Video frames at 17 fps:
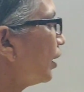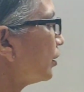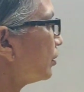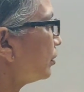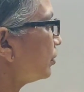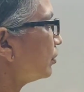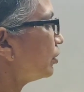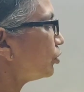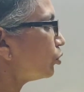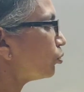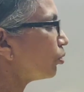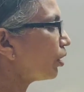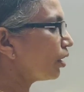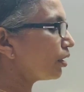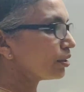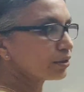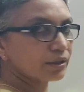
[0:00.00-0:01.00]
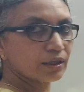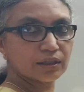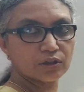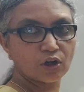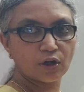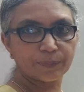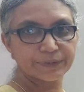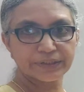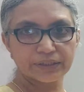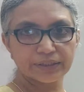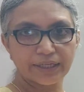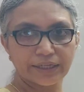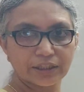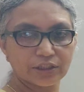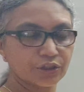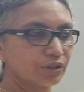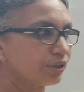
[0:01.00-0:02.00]
that the two currents are in opposite
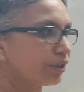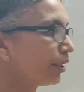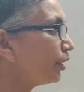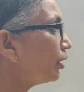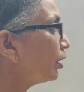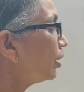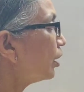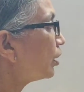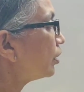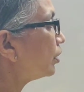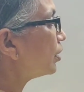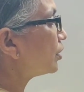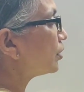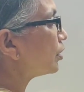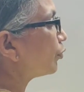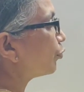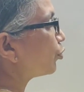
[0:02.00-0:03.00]
direction, right? This